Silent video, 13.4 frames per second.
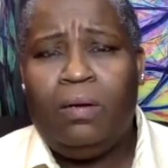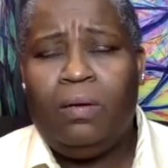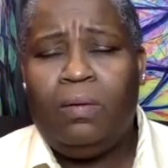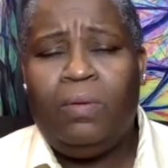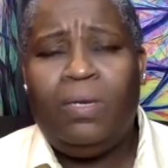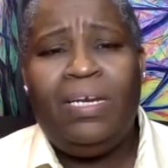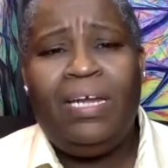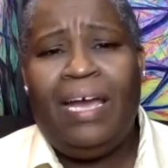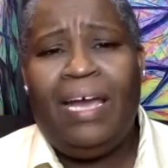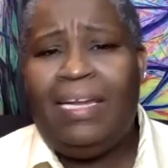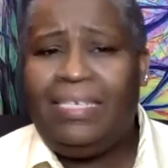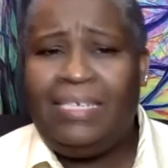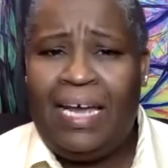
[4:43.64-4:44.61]
One day I
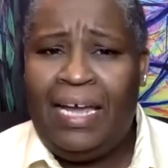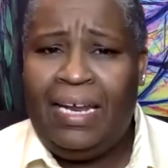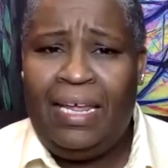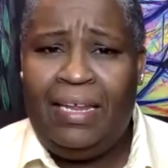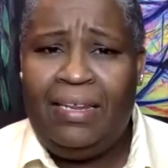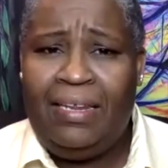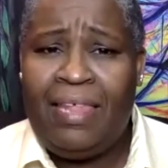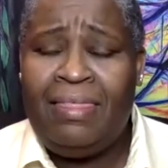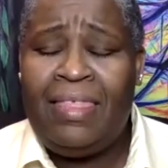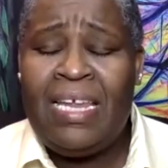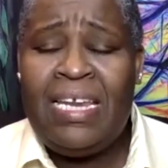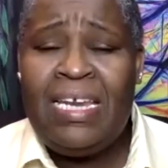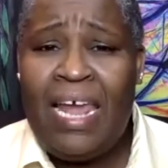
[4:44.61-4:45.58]
decided that
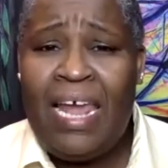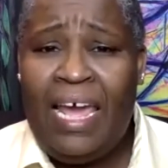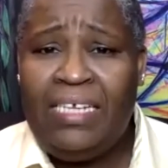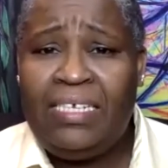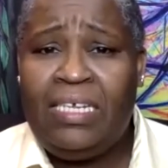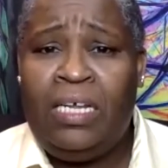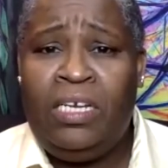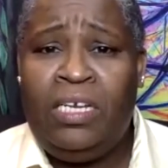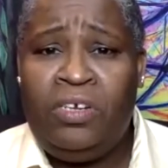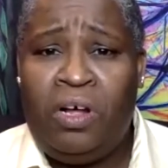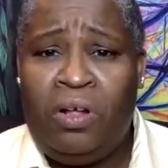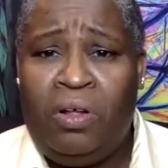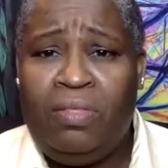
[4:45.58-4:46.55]
the next
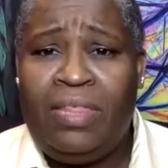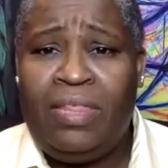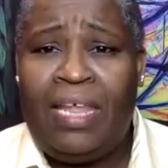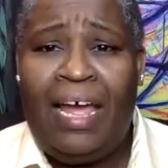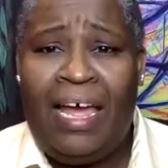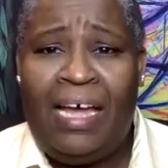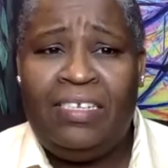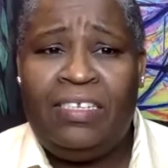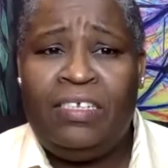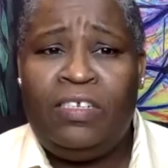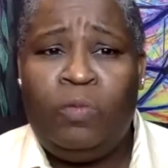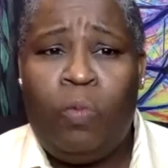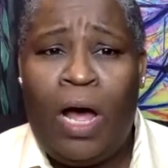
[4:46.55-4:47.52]
adult that asked
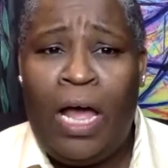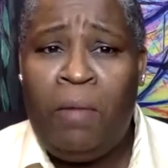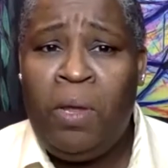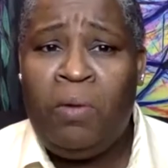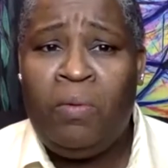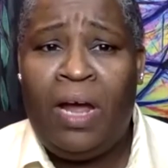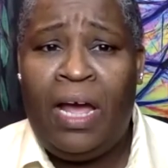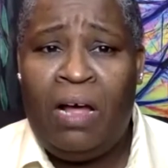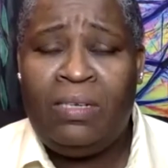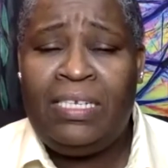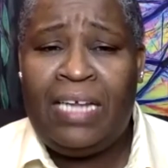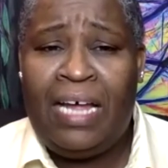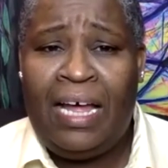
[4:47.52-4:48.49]
us why we were
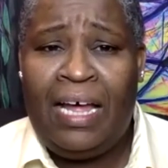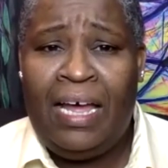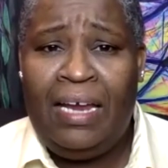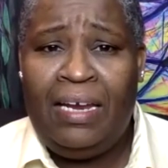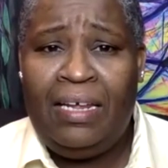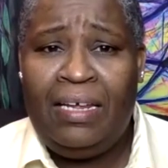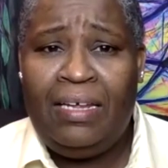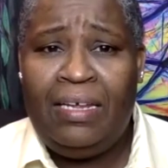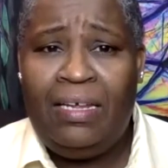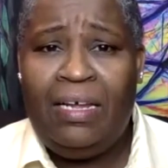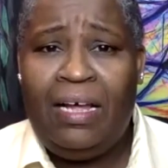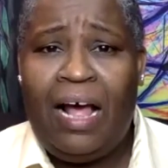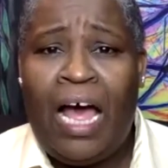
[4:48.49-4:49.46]
outside,
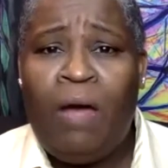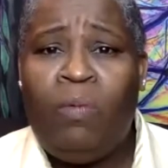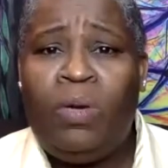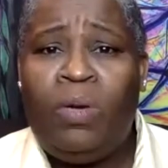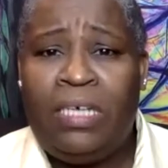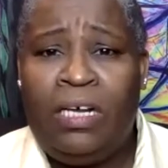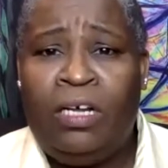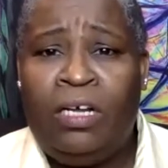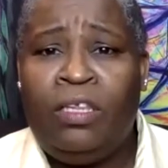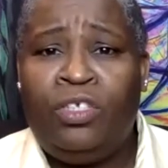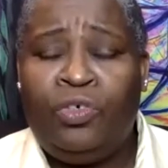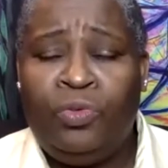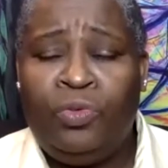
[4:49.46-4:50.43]
I would tell the
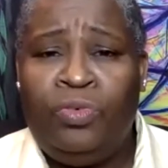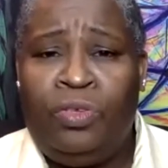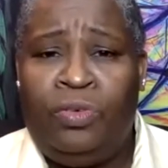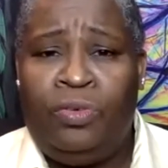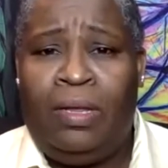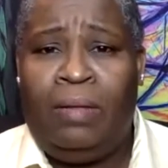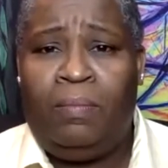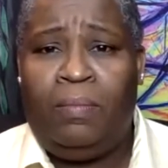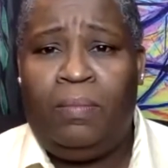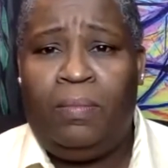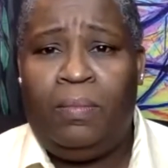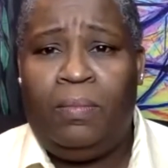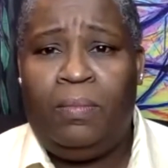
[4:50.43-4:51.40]
truth to them.
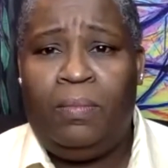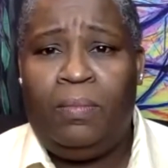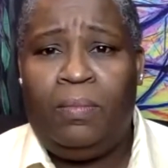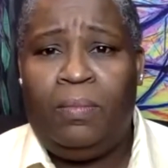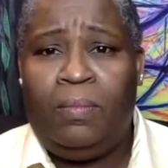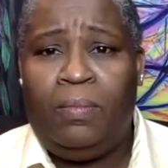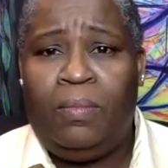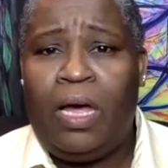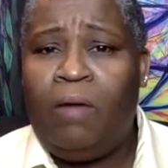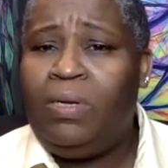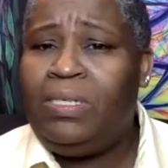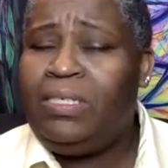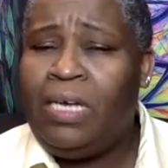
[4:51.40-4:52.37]
I
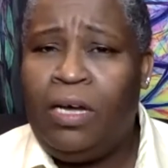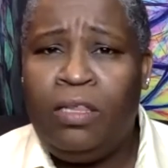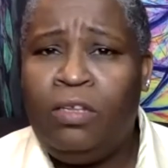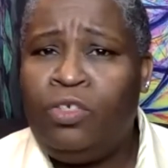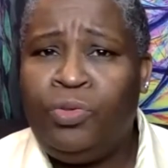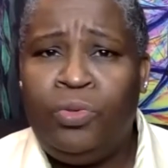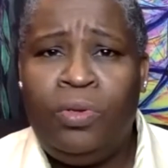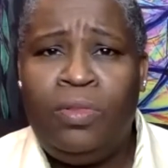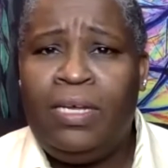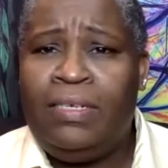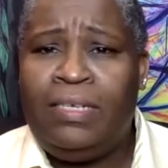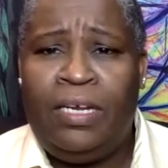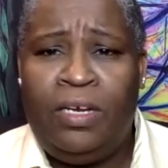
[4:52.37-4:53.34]
would tell the truth
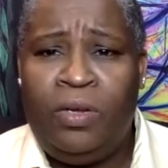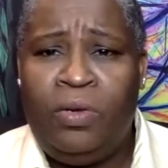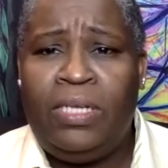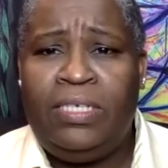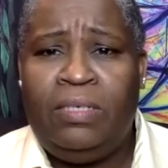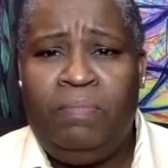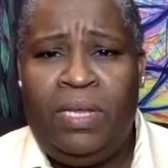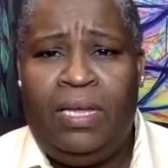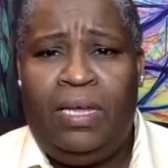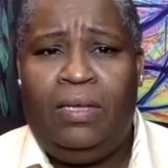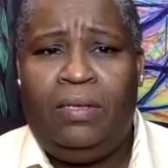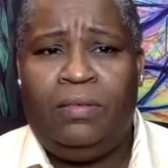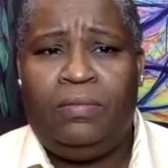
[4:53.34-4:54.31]
as I knew it to be.